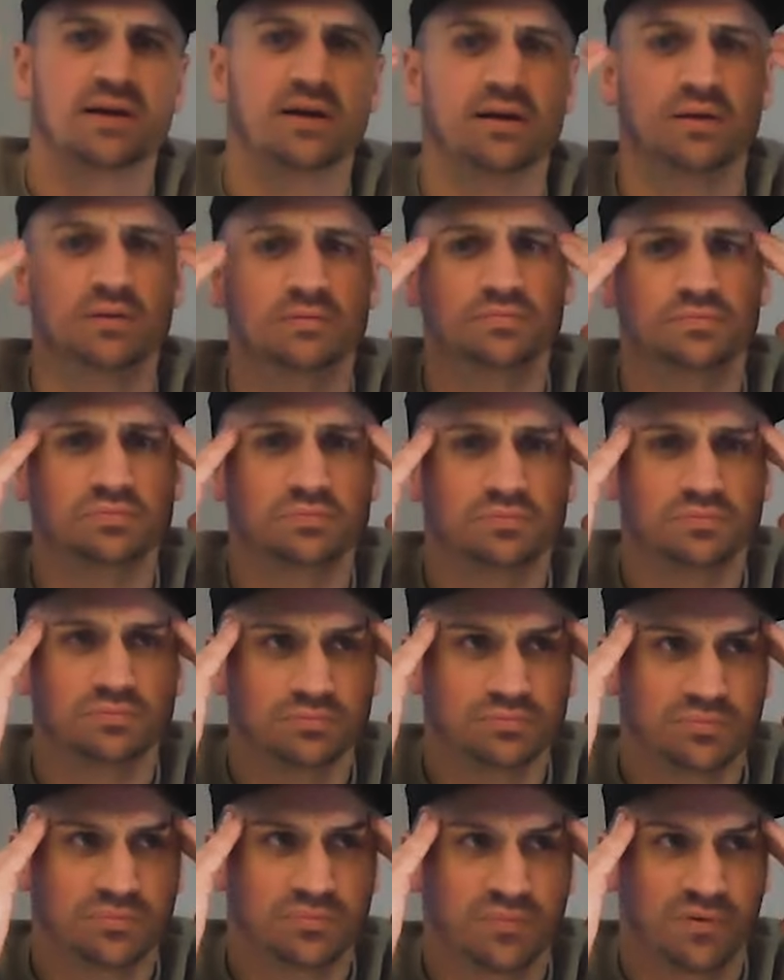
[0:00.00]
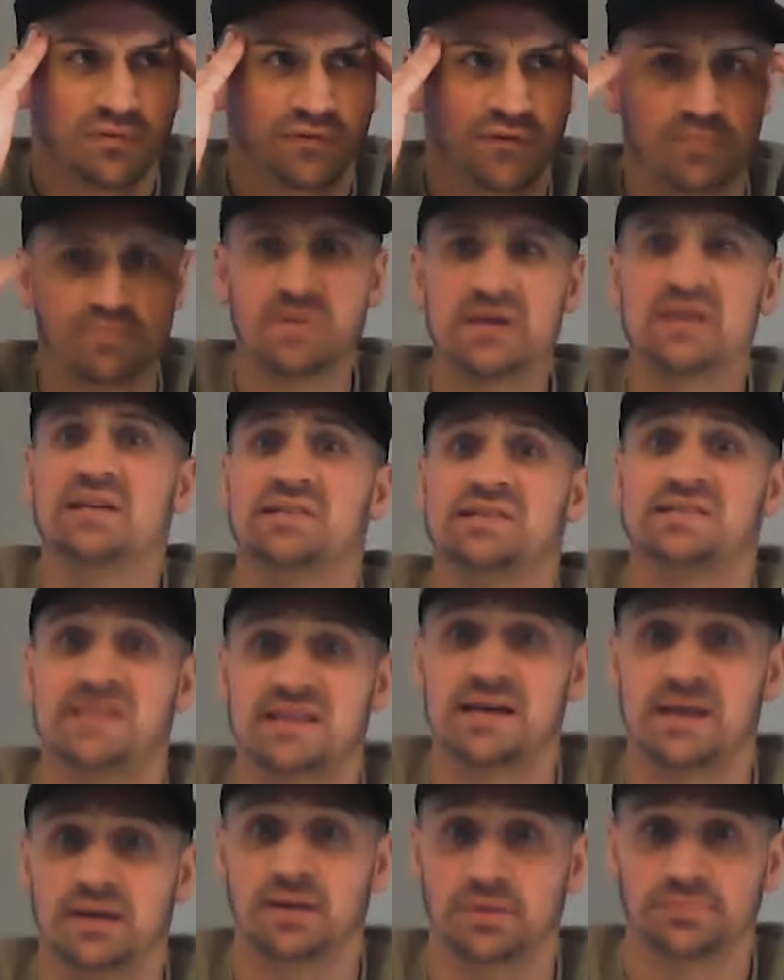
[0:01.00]
for me to
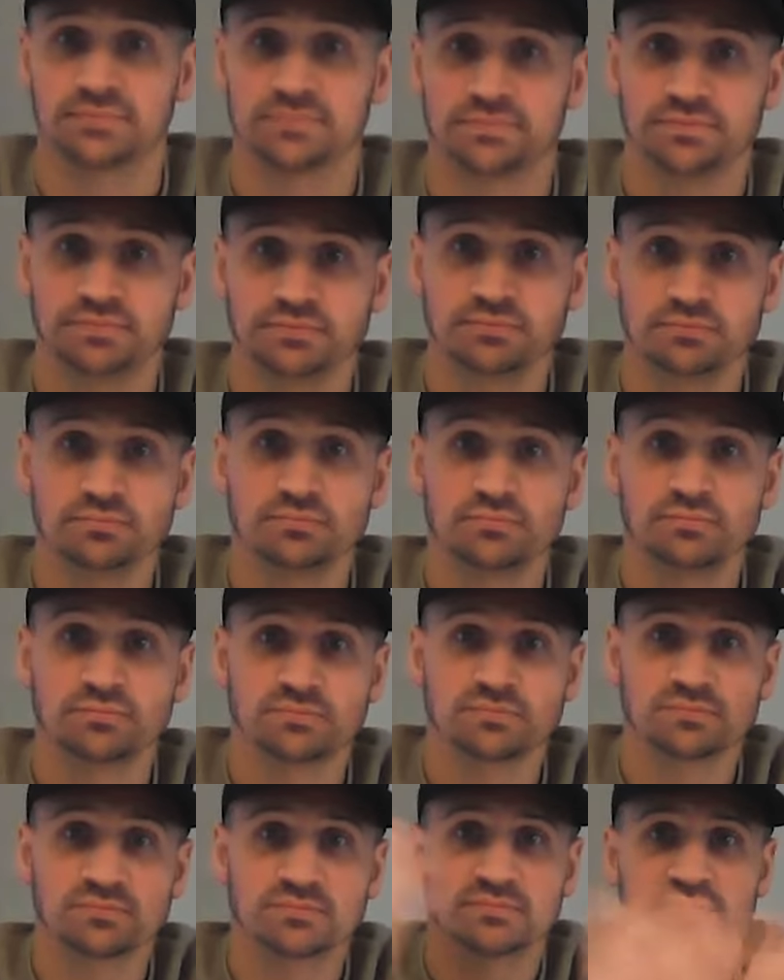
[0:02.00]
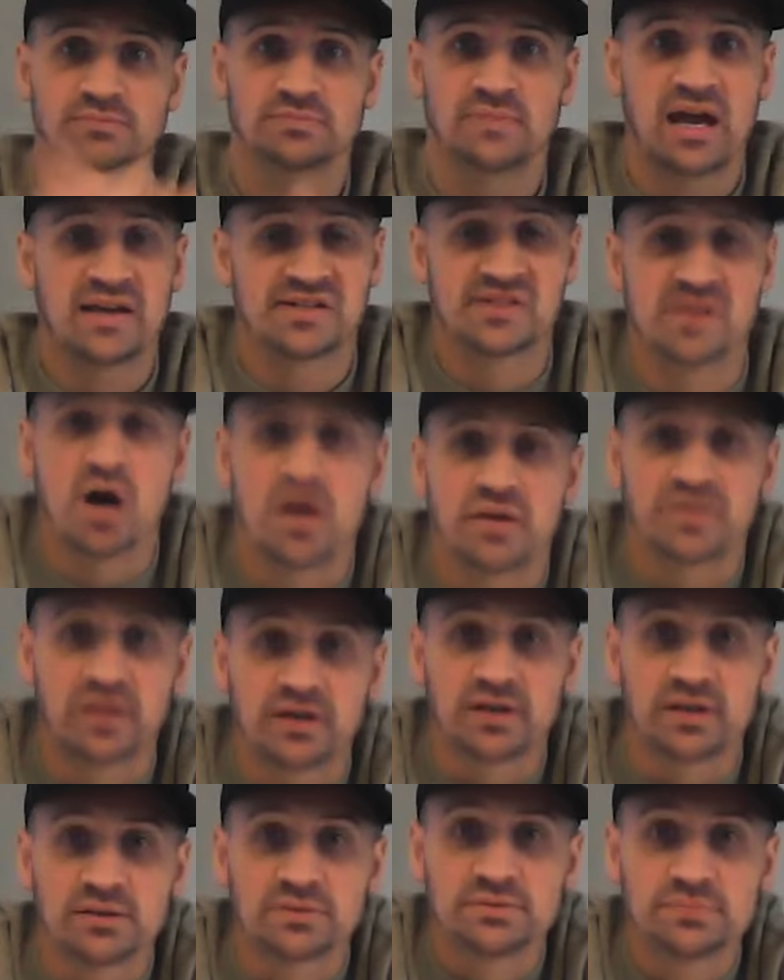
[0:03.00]
see it. I saw it.